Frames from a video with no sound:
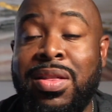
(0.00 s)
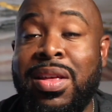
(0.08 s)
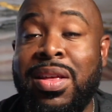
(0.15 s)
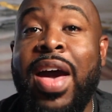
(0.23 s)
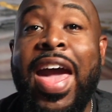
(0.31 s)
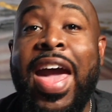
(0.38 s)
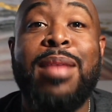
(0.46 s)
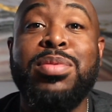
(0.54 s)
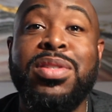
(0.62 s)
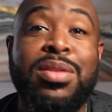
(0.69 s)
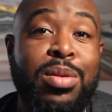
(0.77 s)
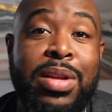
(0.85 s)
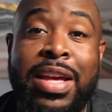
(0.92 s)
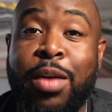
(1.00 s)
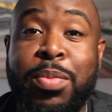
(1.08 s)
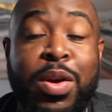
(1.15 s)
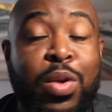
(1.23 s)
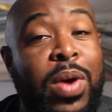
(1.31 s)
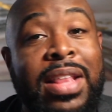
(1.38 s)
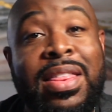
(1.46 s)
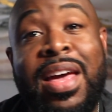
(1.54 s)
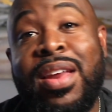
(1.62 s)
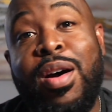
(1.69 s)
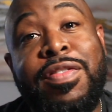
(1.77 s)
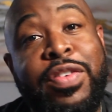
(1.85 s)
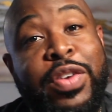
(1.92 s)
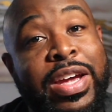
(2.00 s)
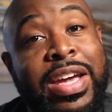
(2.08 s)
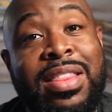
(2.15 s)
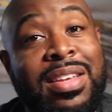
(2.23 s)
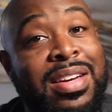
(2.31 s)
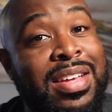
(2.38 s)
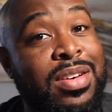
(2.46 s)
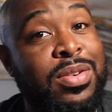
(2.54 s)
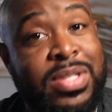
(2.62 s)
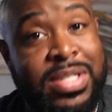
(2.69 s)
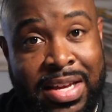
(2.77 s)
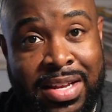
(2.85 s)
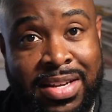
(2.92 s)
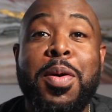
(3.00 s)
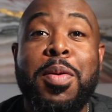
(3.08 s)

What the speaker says: they'll absolutely help you write that offer and get the deal set.